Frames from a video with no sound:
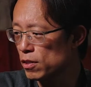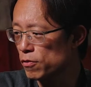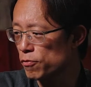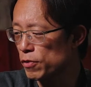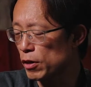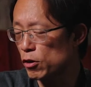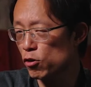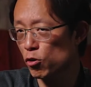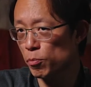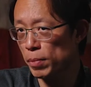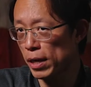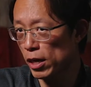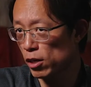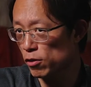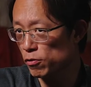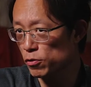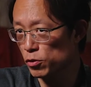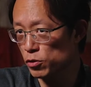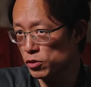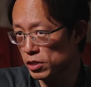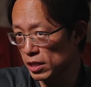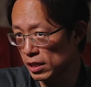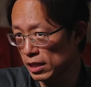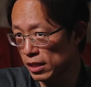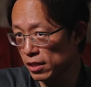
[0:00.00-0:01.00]
Federal Bank of New
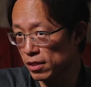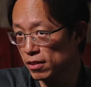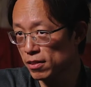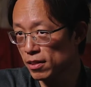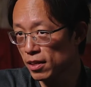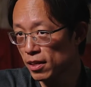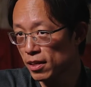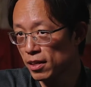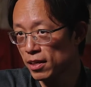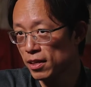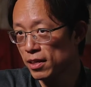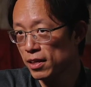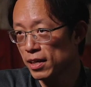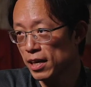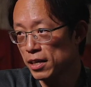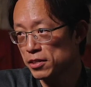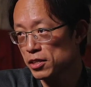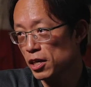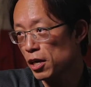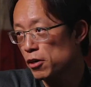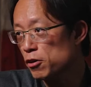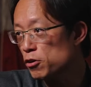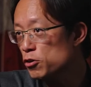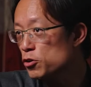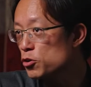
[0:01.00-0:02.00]
Zealand has
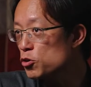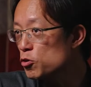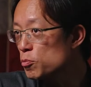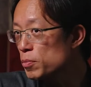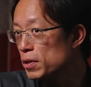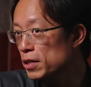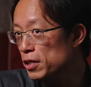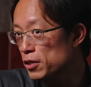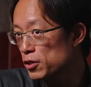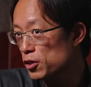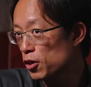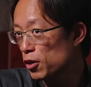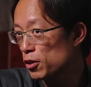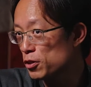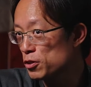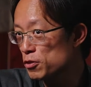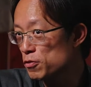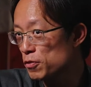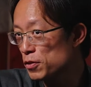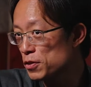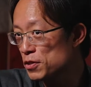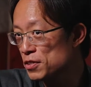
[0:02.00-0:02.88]
$102 billion, for